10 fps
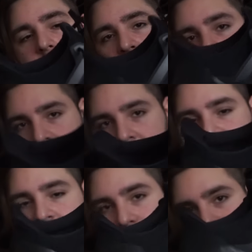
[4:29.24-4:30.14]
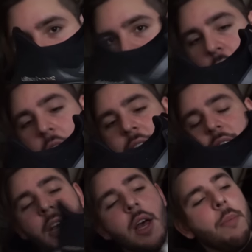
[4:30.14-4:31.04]
you know, as an actual product.
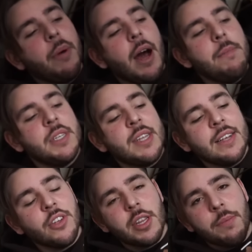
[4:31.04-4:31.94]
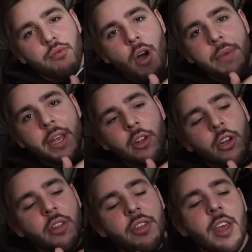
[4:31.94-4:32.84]
But it has like the primary
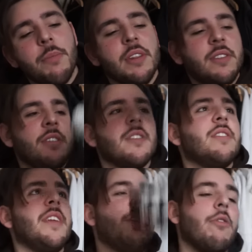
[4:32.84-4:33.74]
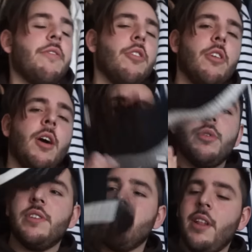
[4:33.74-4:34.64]
along the theme, but this isn't a sneaker review. I'm doing
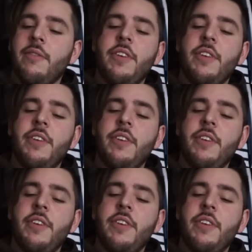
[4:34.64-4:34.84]
this in another